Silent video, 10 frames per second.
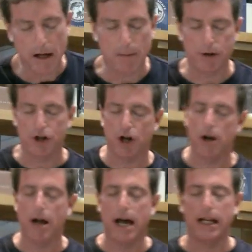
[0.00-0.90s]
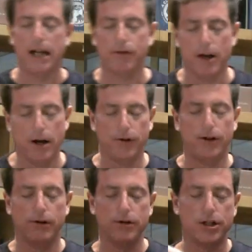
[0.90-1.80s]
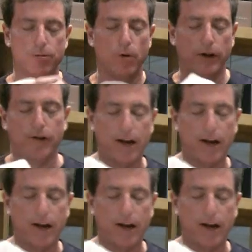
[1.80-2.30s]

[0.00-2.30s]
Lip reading: I'm going to show you how to get those here in just 1